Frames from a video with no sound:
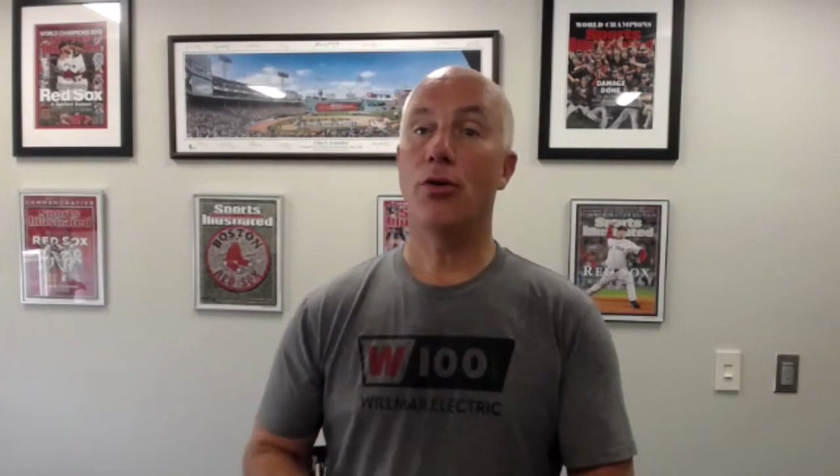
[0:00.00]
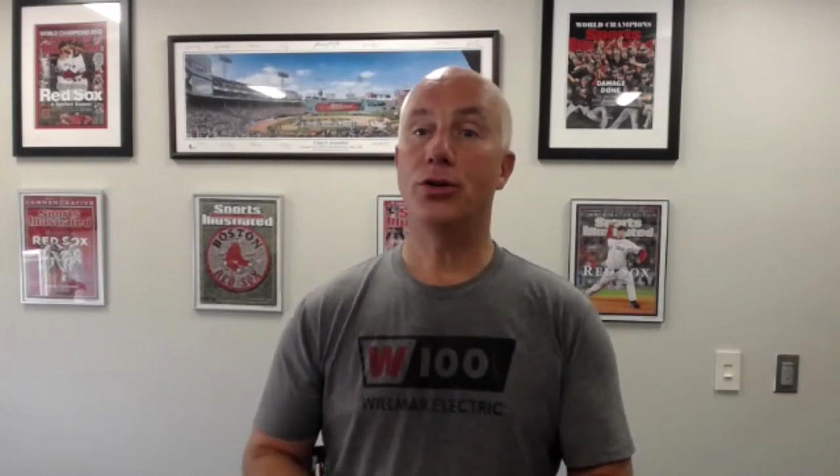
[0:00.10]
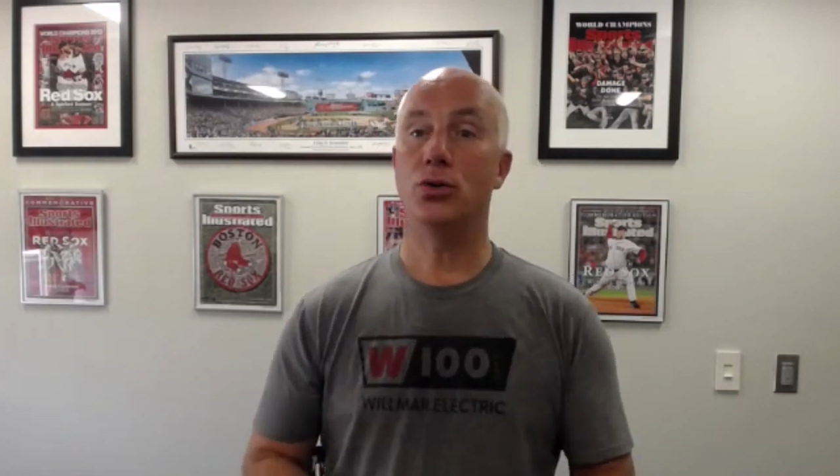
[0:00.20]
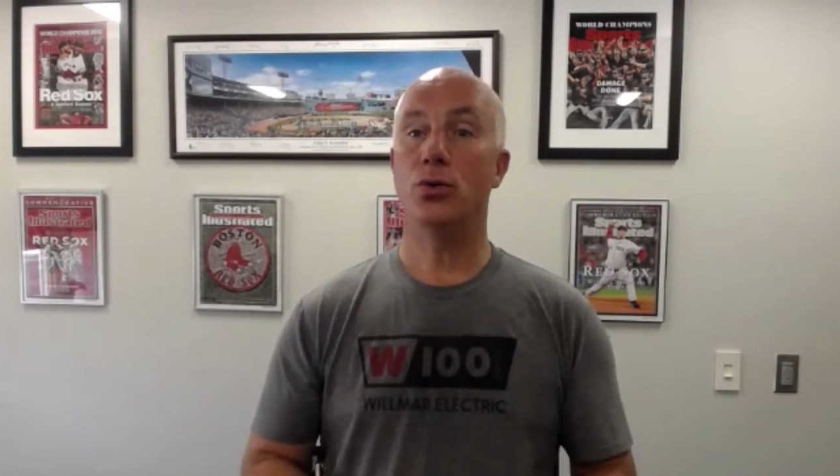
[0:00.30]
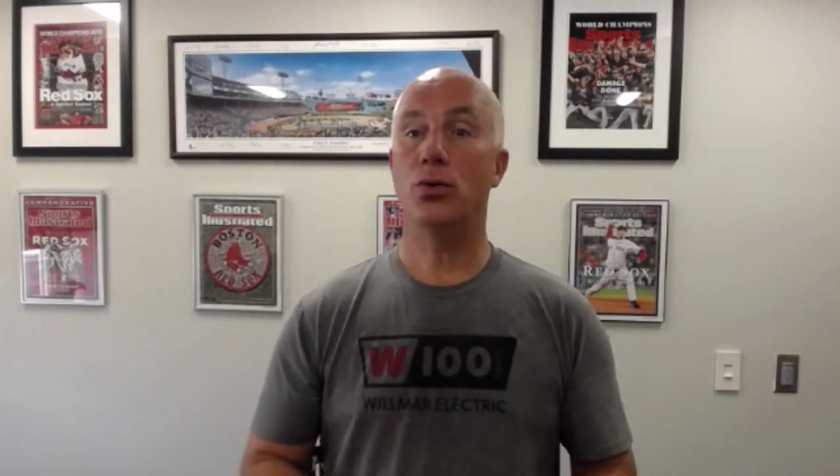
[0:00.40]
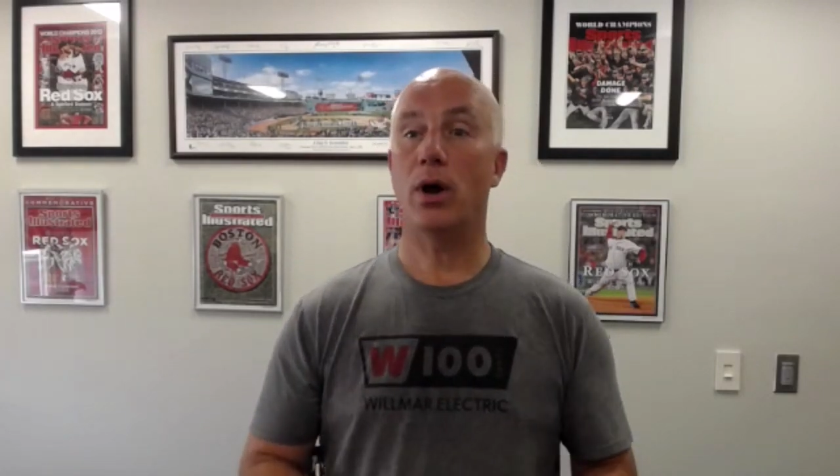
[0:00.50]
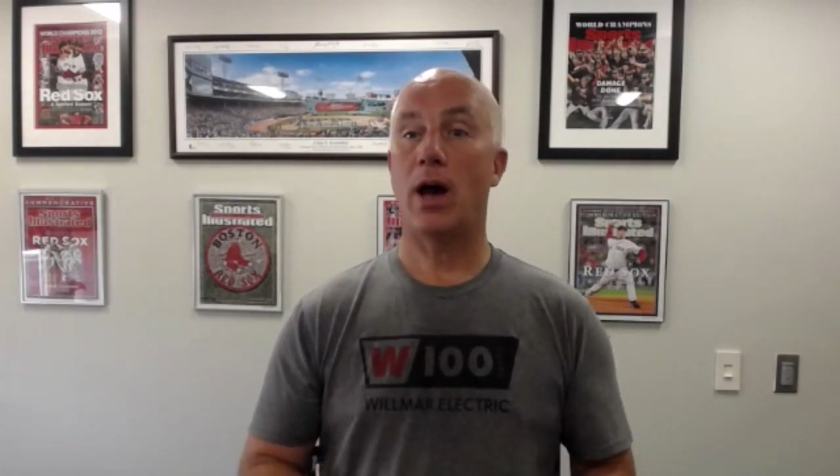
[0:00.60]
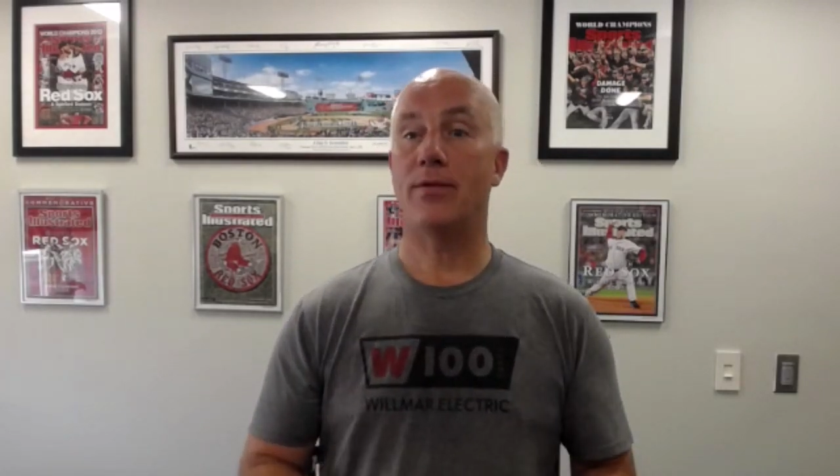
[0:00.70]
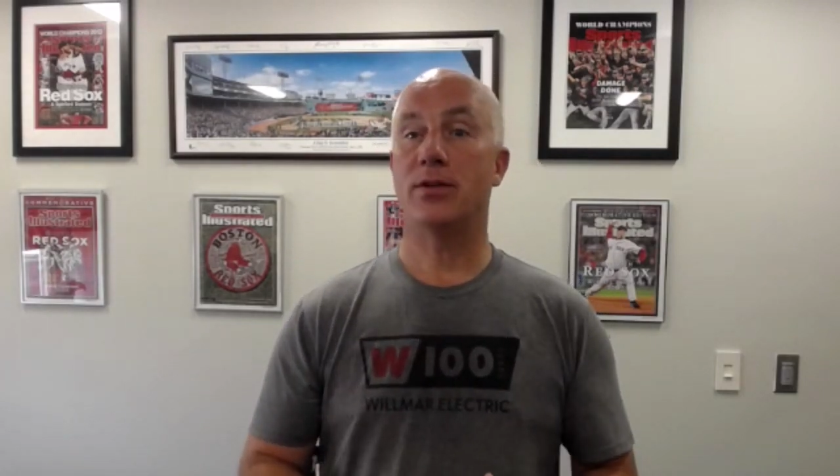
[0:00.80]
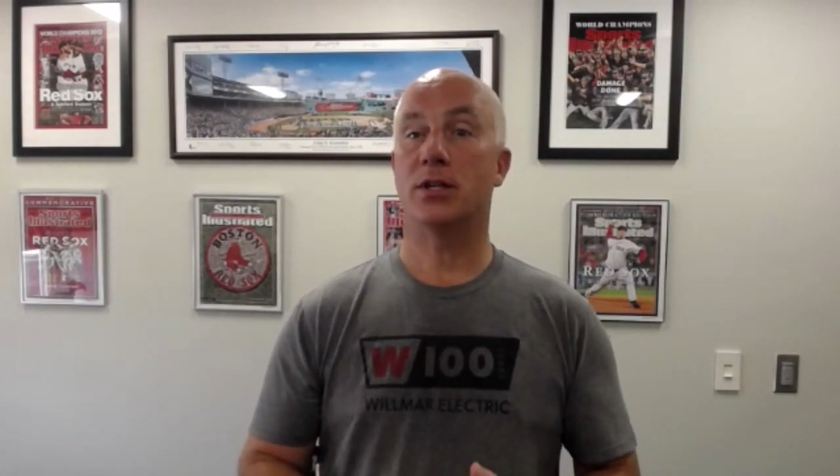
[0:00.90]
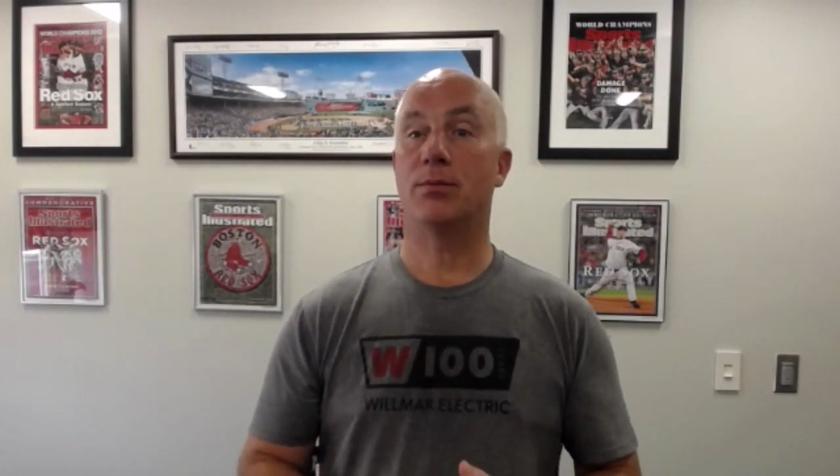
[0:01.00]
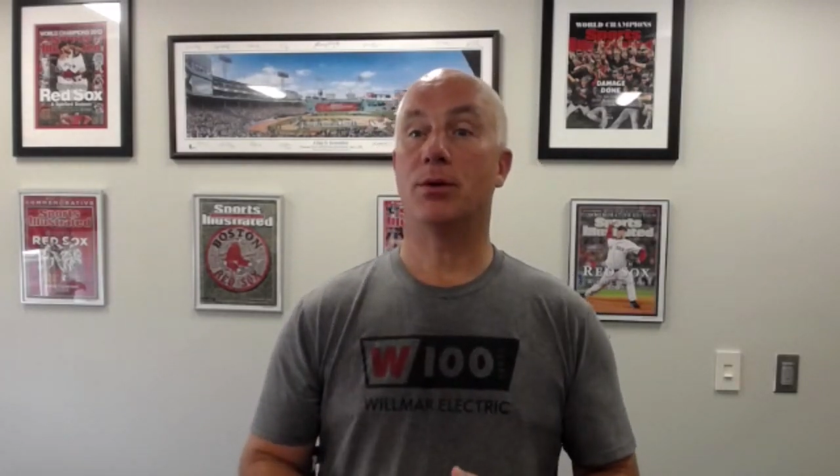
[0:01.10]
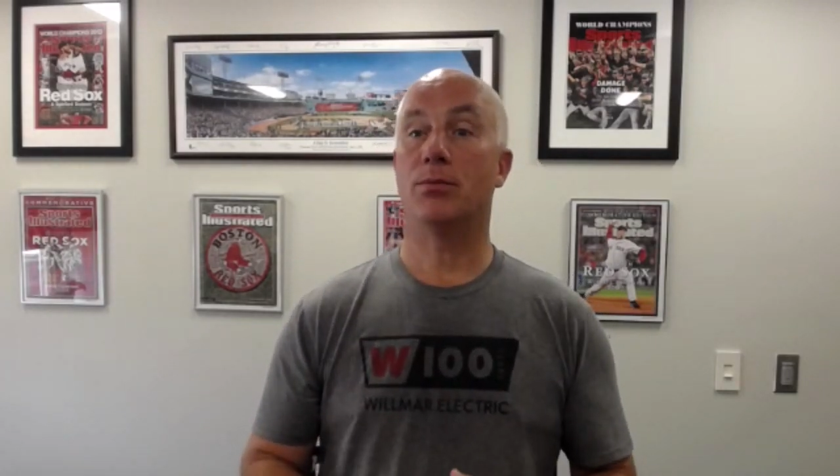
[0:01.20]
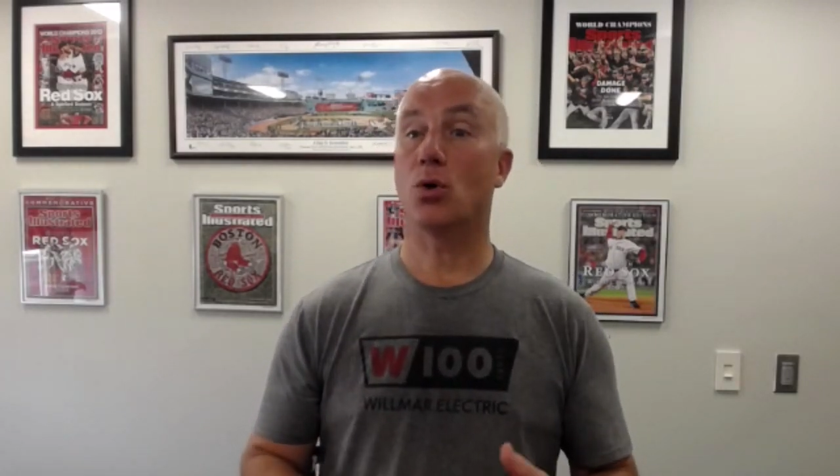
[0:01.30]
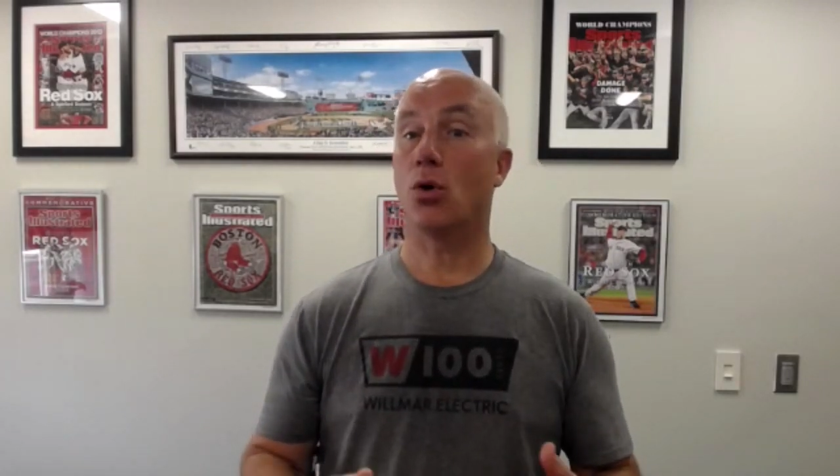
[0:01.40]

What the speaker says: that you have the symptoms